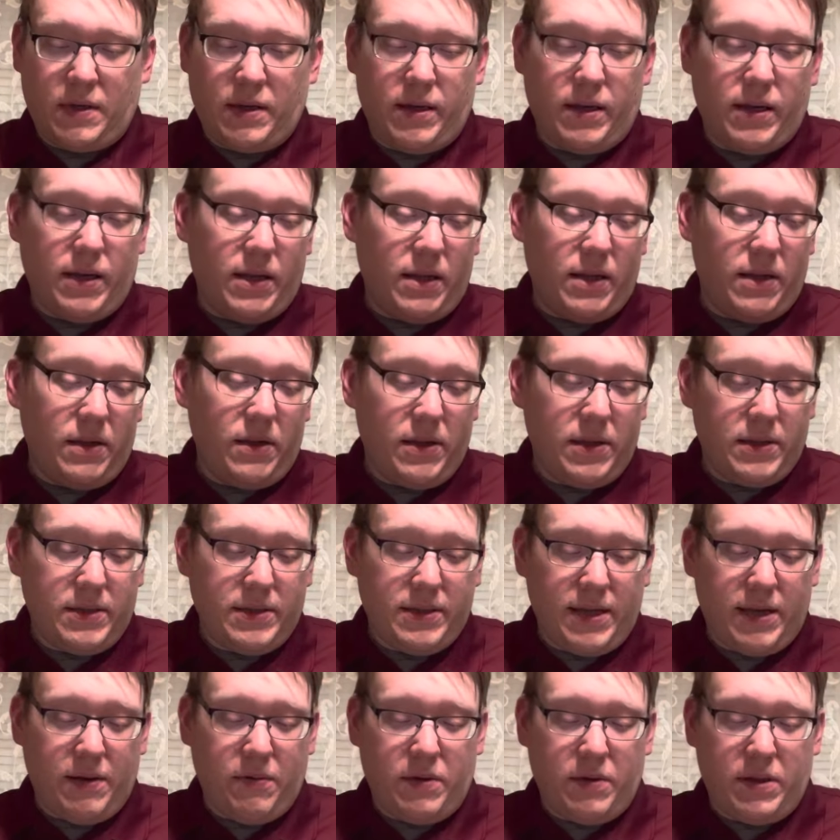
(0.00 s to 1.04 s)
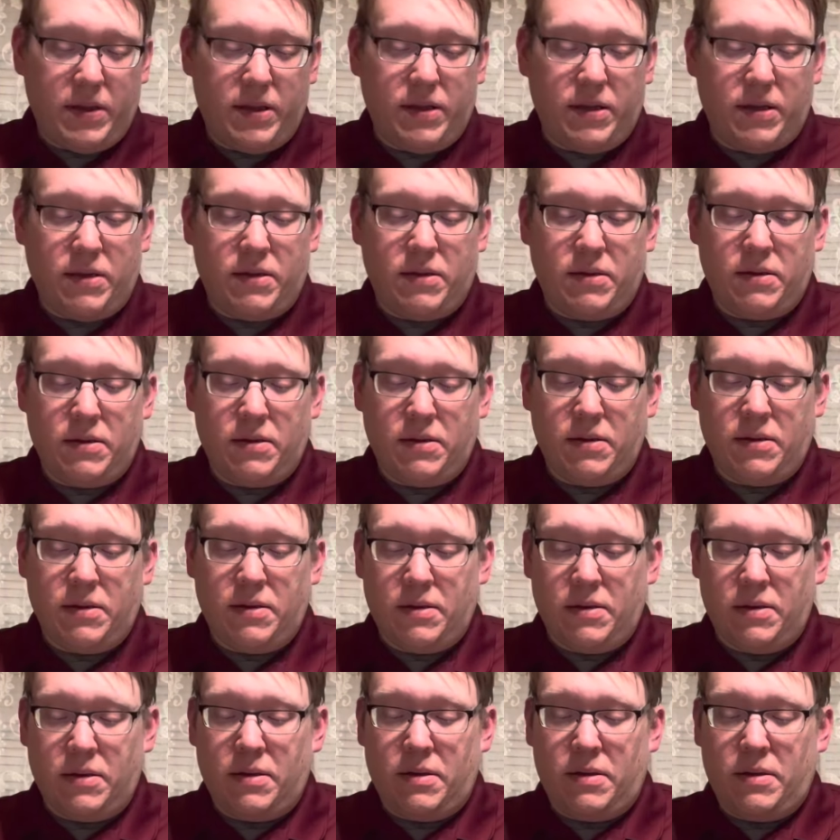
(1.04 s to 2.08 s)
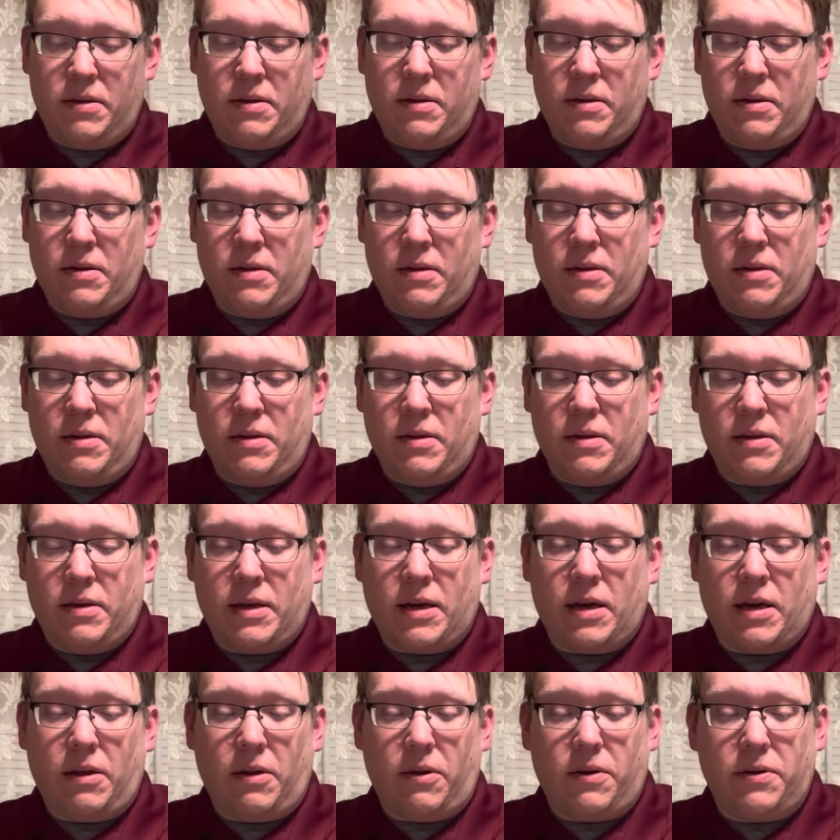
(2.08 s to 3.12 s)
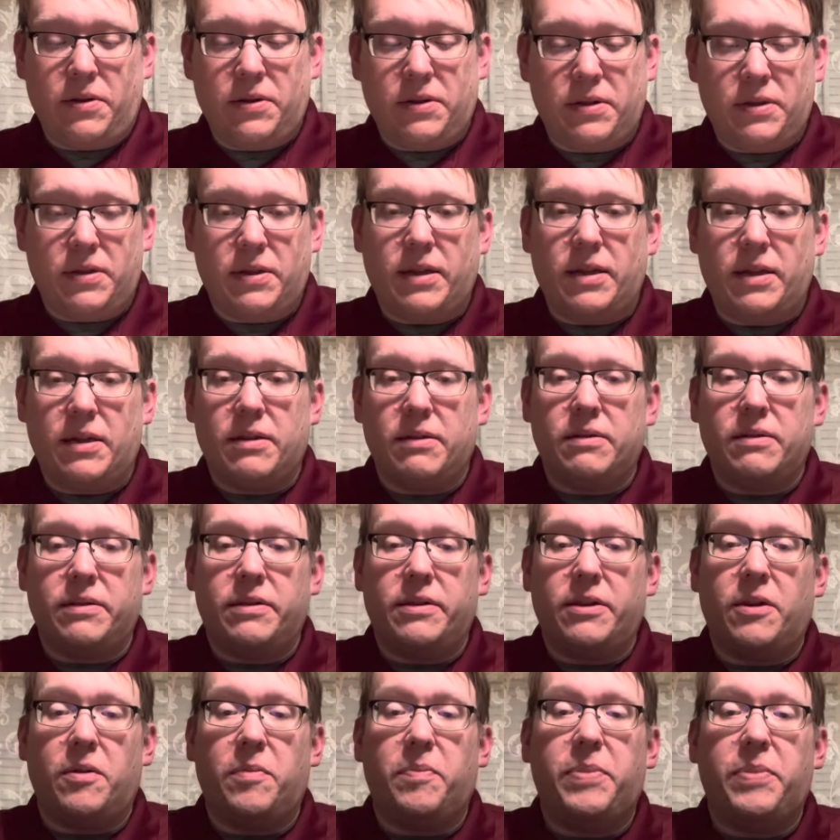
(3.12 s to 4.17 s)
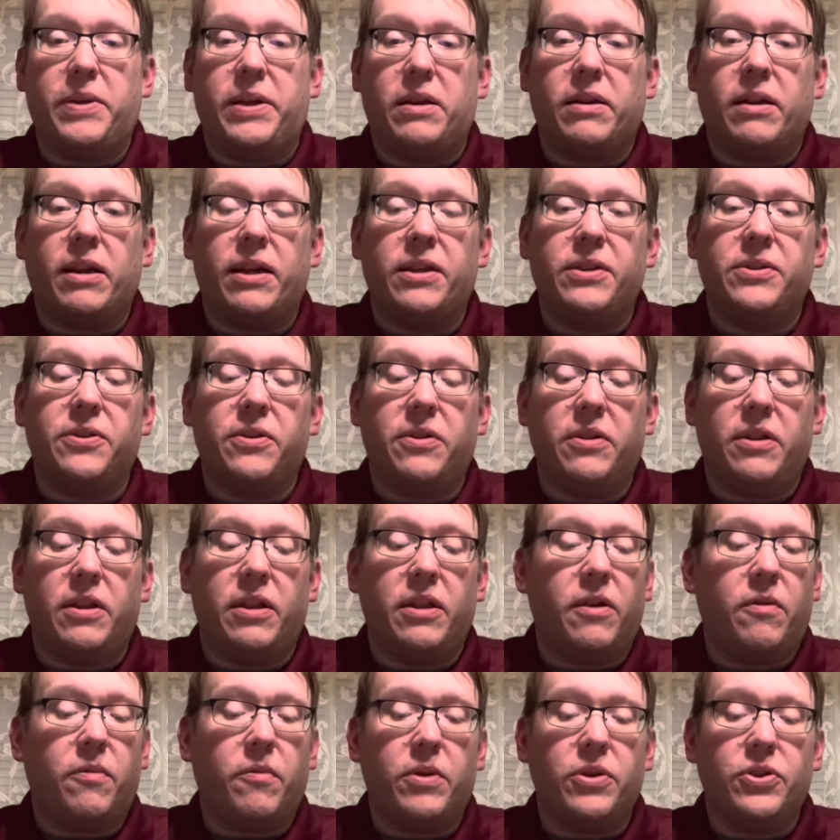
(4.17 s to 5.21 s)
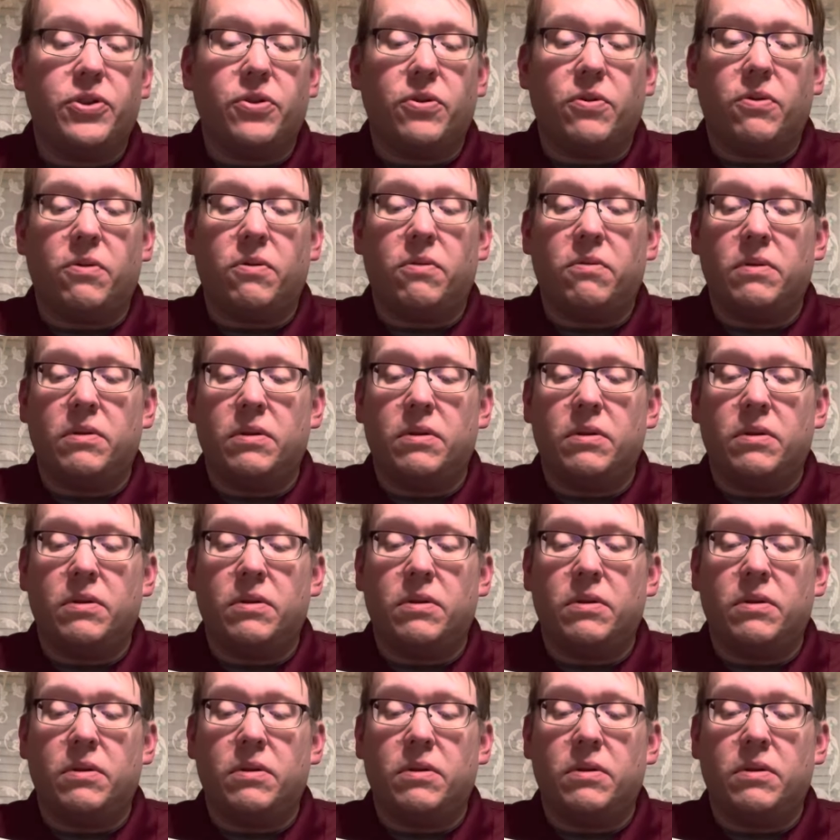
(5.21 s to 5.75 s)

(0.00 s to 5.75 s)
And you can see with the colors that they're a bit nicer than the original